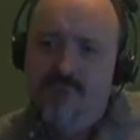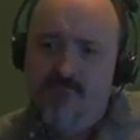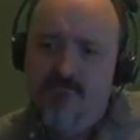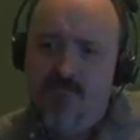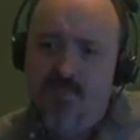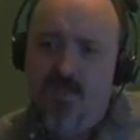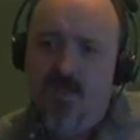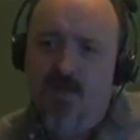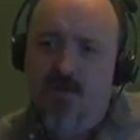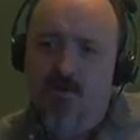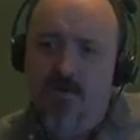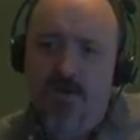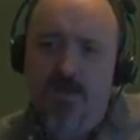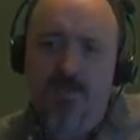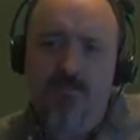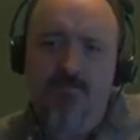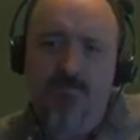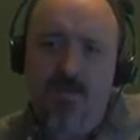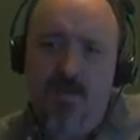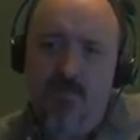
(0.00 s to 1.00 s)
All right,
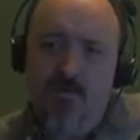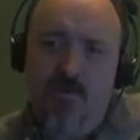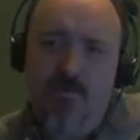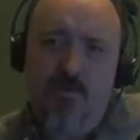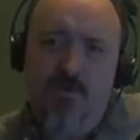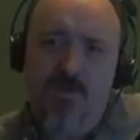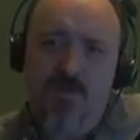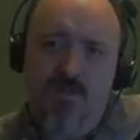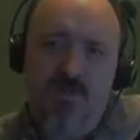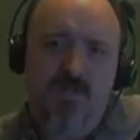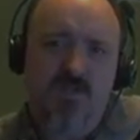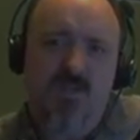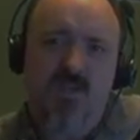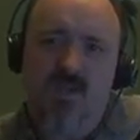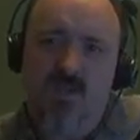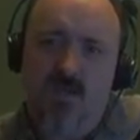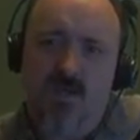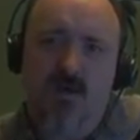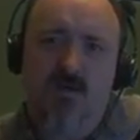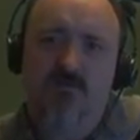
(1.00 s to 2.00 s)
maybe we should just
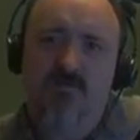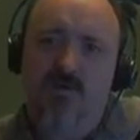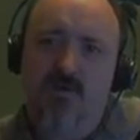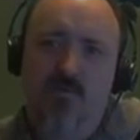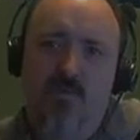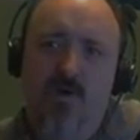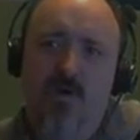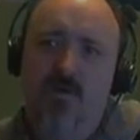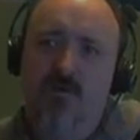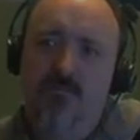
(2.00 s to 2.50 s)
get comfortable.